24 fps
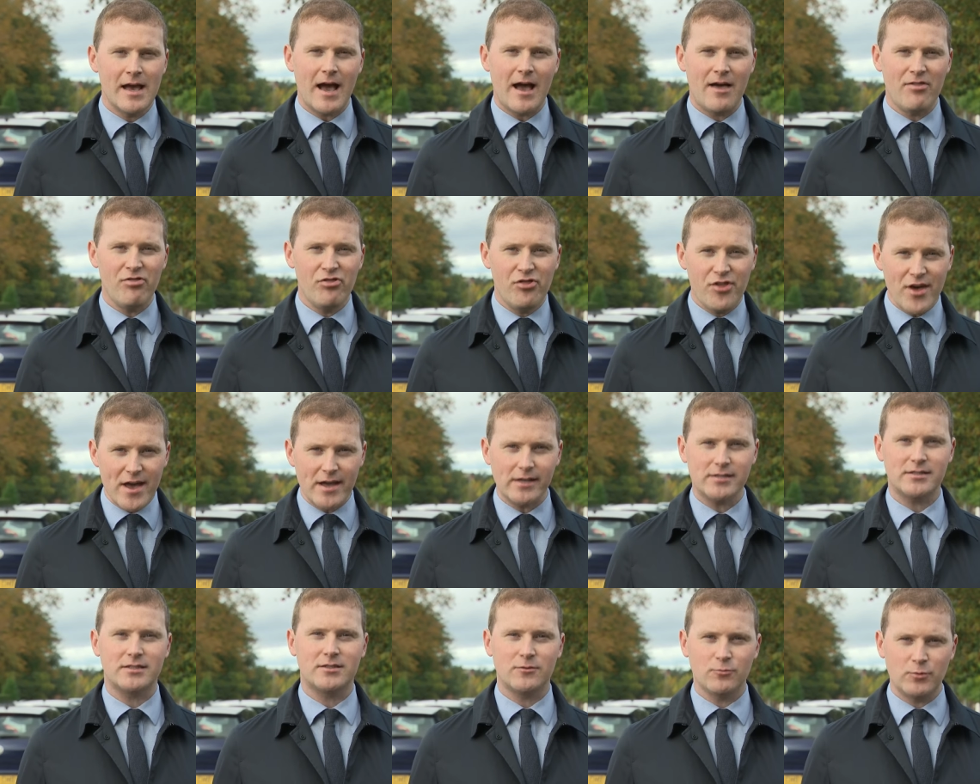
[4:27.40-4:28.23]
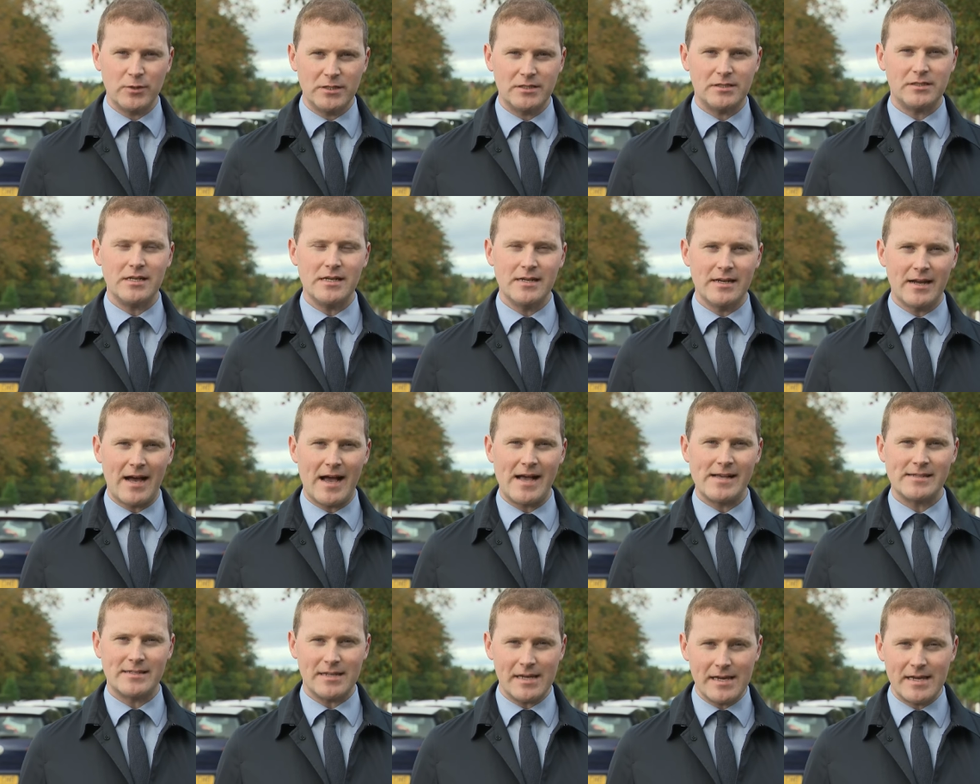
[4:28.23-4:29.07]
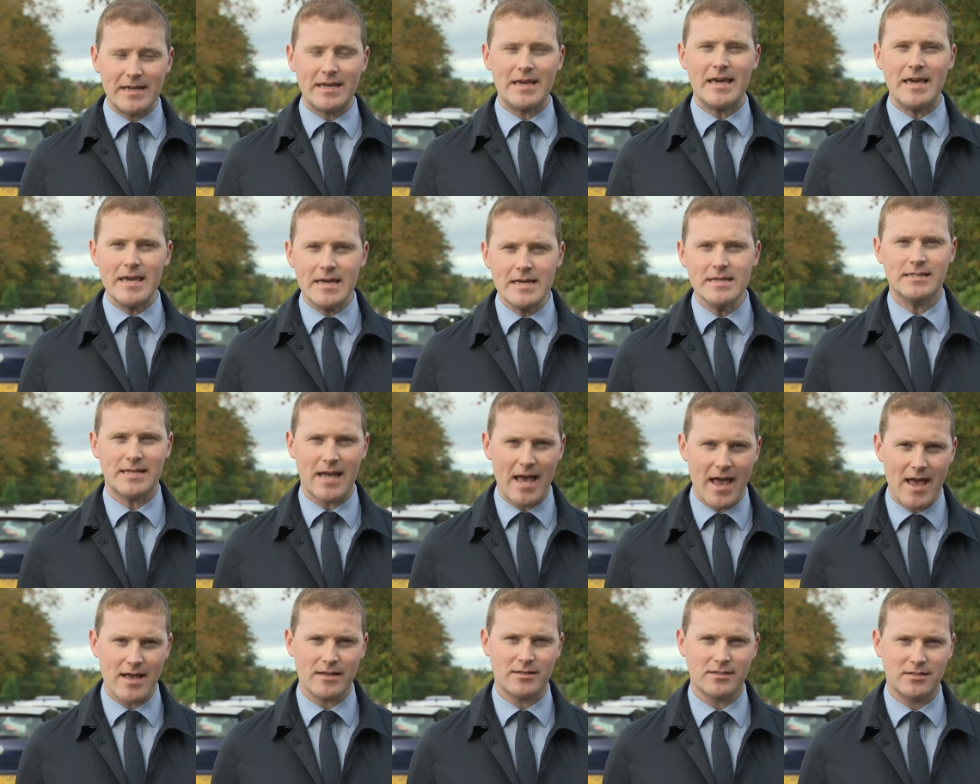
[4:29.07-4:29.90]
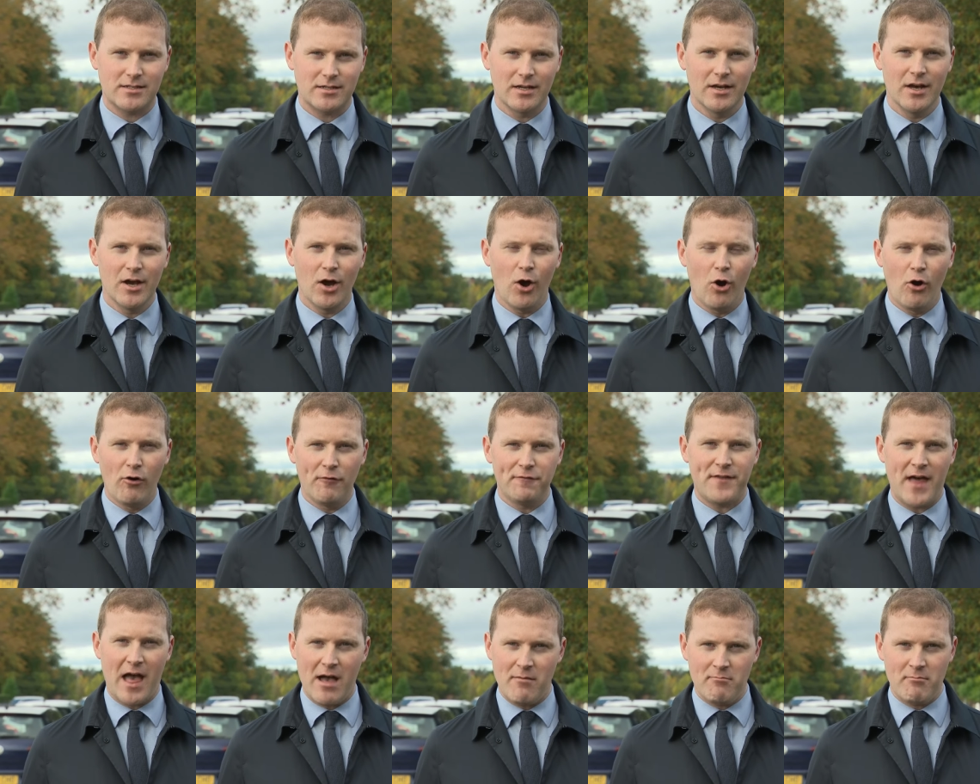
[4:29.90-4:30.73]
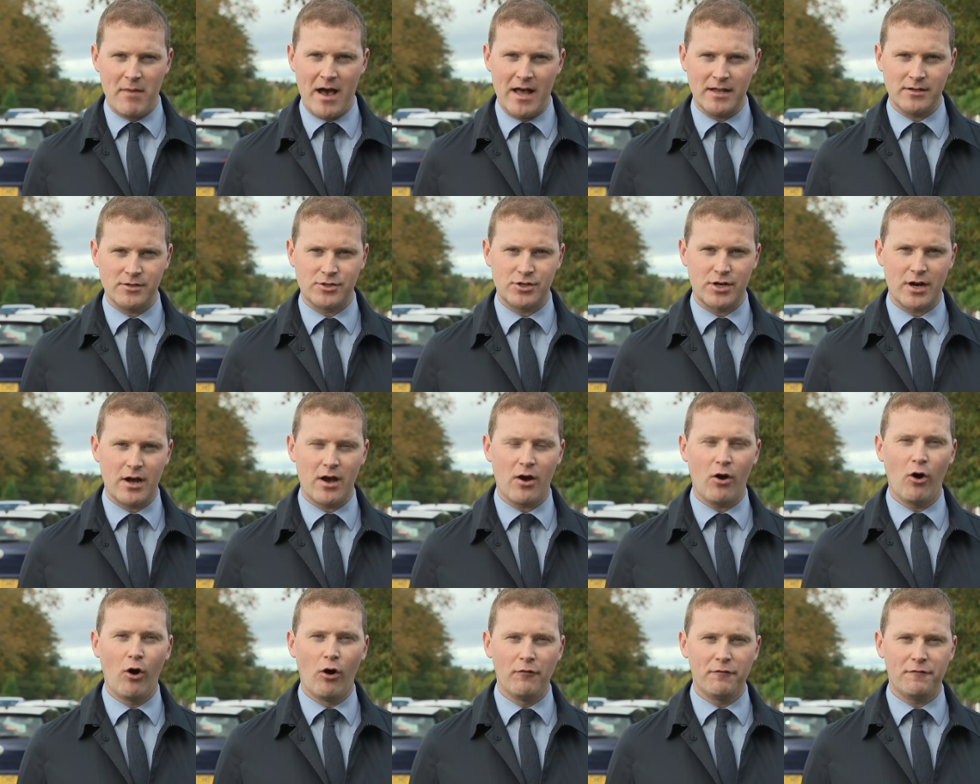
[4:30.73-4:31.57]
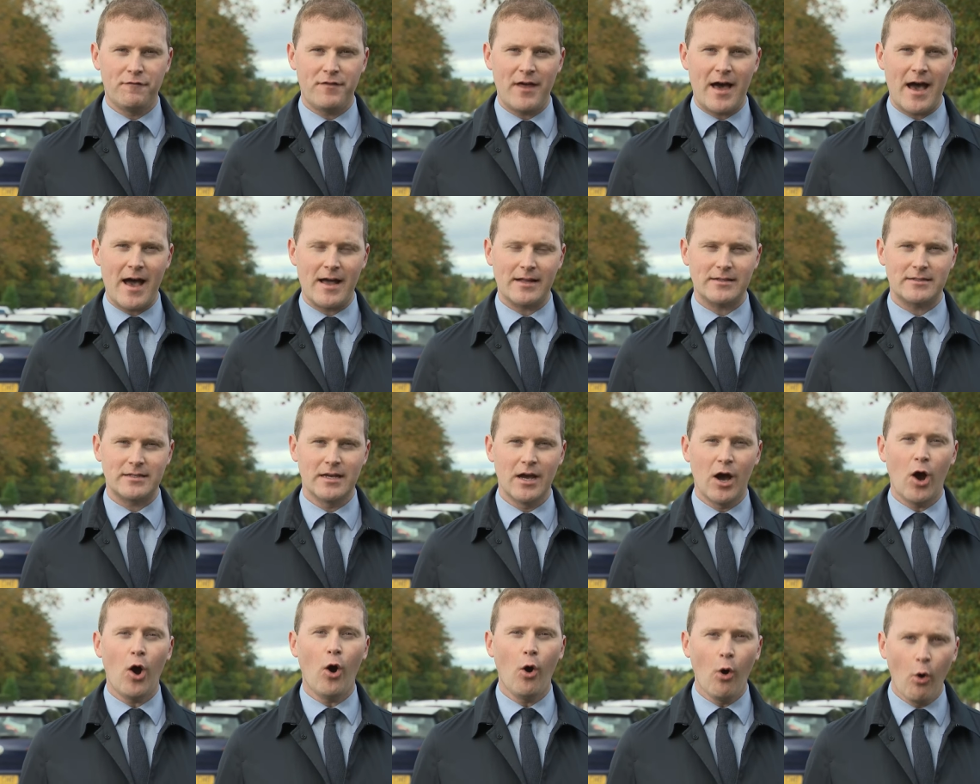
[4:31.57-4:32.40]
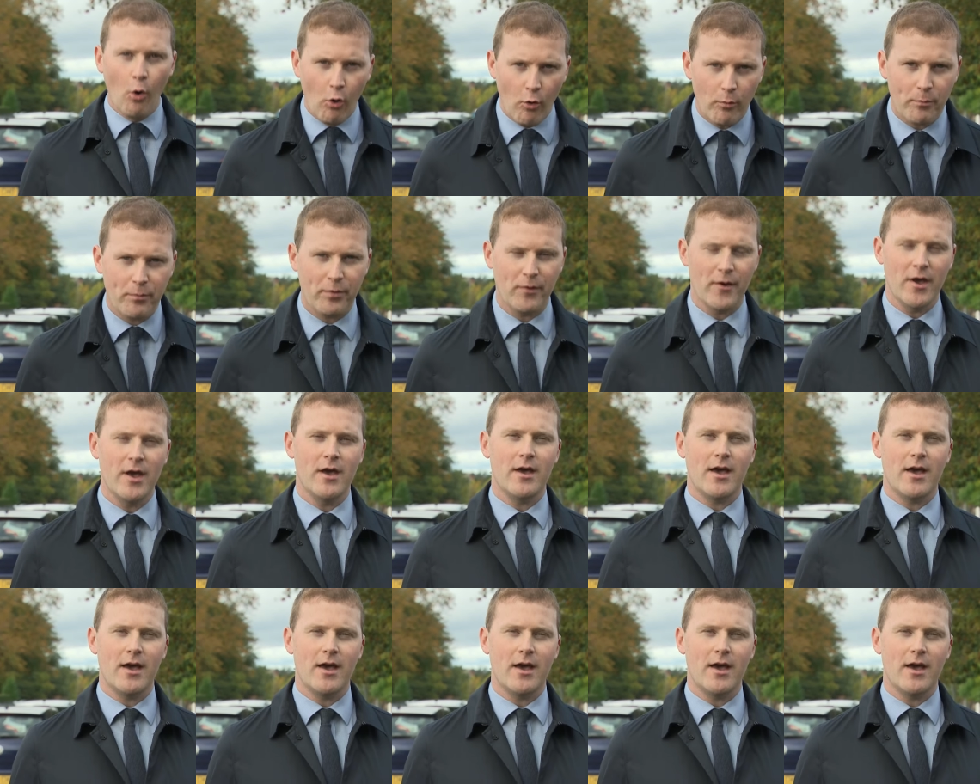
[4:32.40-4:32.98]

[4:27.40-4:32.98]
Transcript: And this was seen as a key test of that mantra, of that hope.